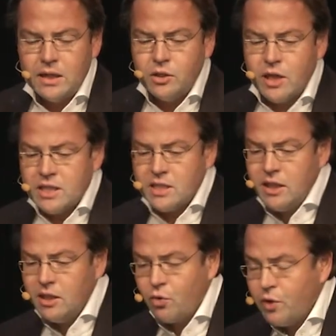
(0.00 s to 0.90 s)
You can
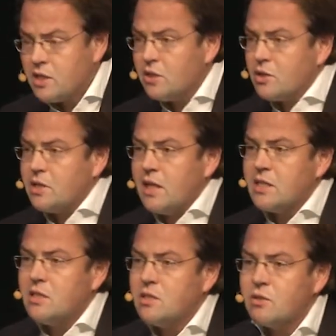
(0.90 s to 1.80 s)
see in the original
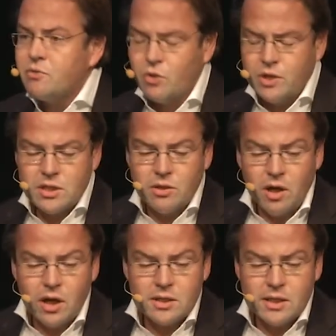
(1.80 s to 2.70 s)
sections of the original
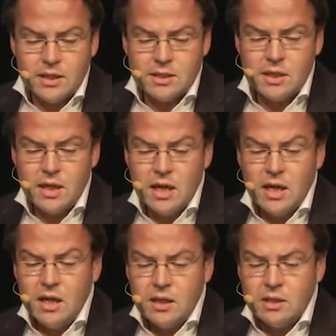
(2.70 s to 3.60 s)
architects
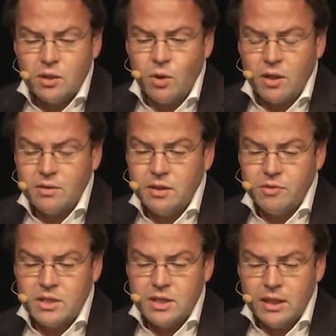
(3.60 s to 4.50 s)
the quality of
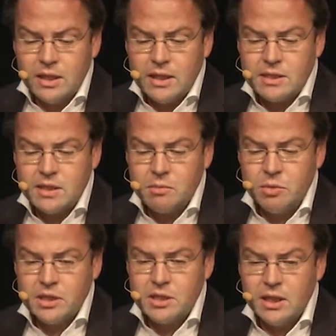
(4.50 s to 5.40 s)
the ceilings and the
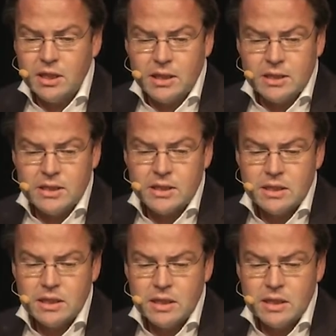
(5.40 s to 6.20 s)
brick ceilings.